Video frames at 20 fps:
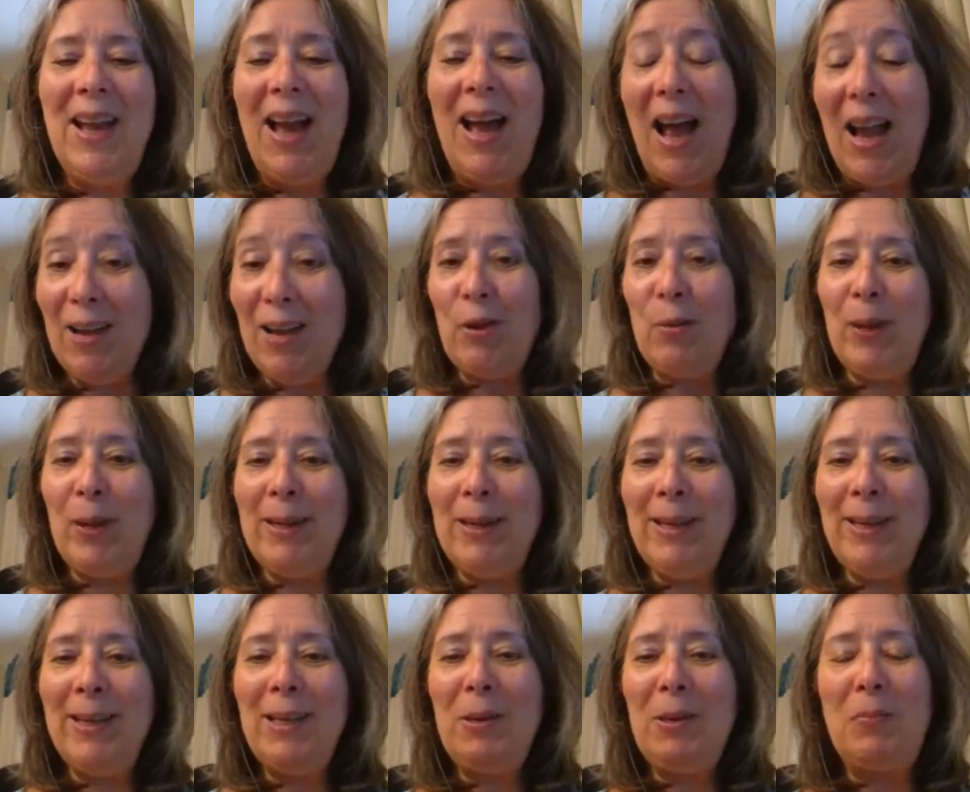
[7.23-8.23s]
Hi
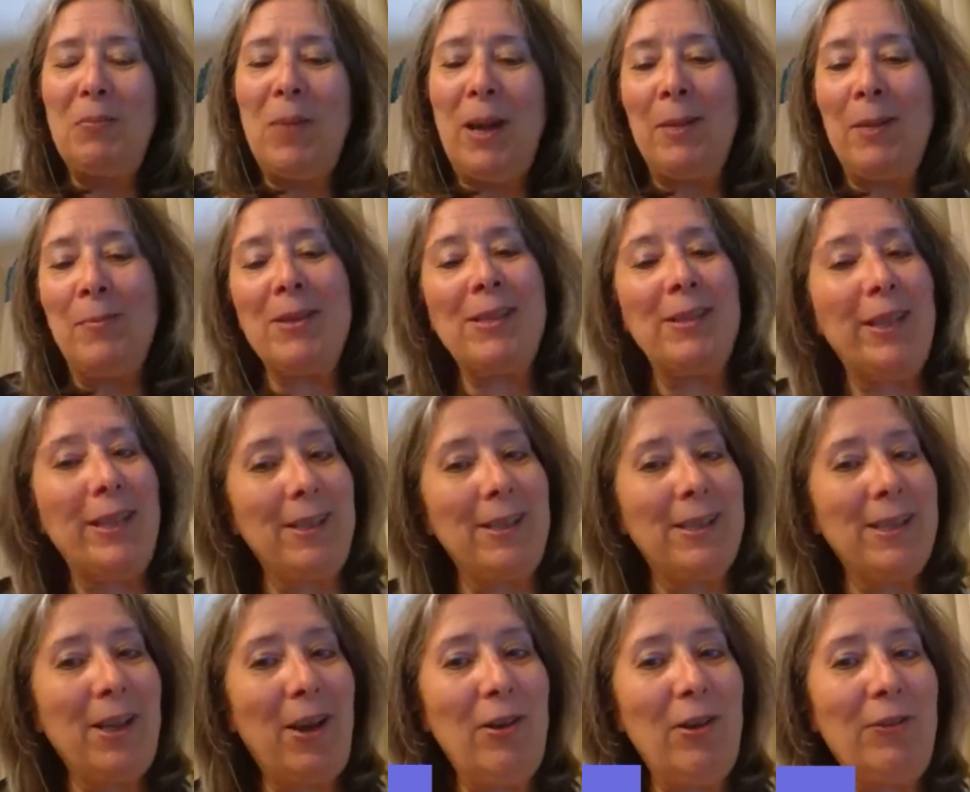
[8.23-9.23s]
everybody, my name is Lynn
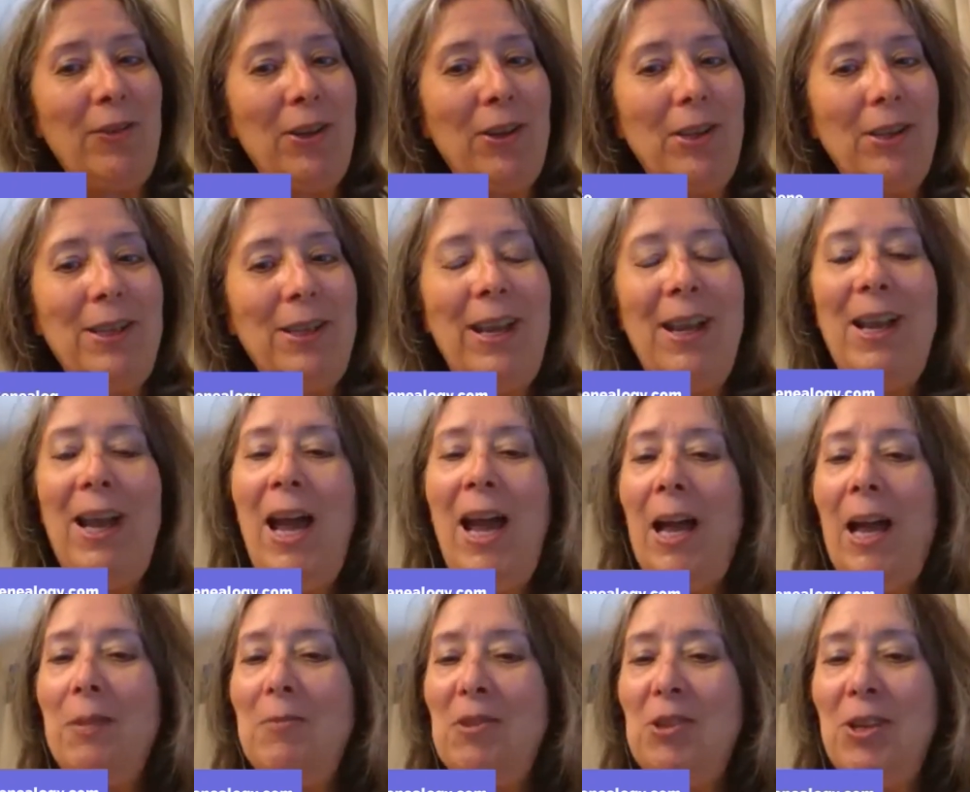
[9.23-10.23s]
Serafinn.
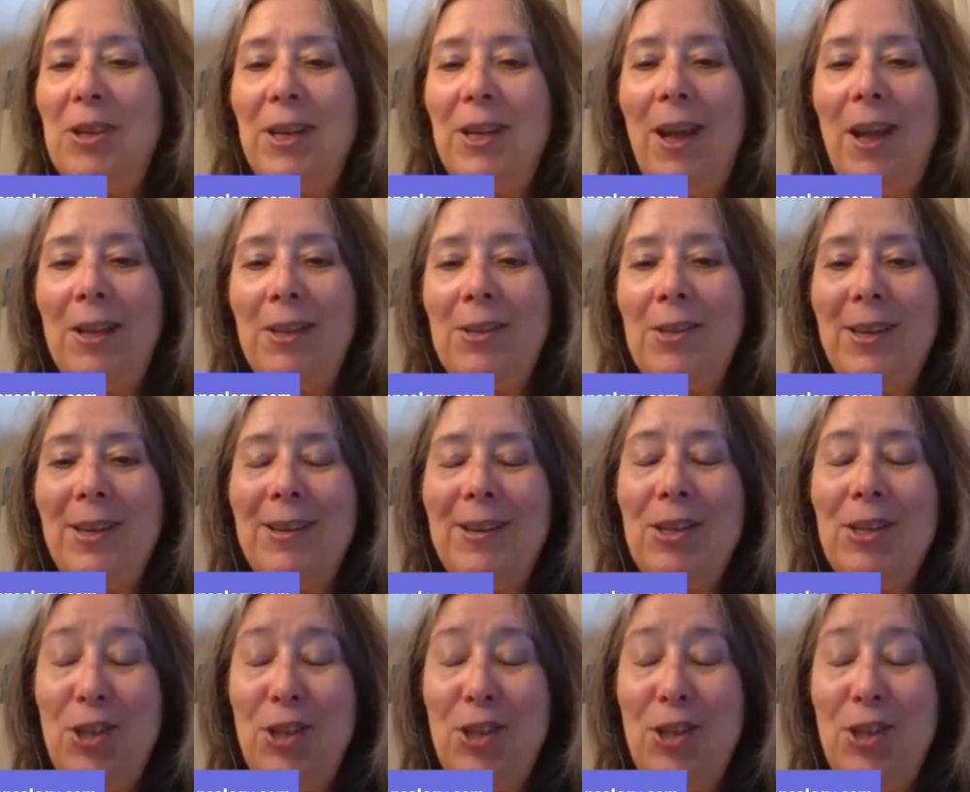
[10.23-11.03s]
I'm a genealogist,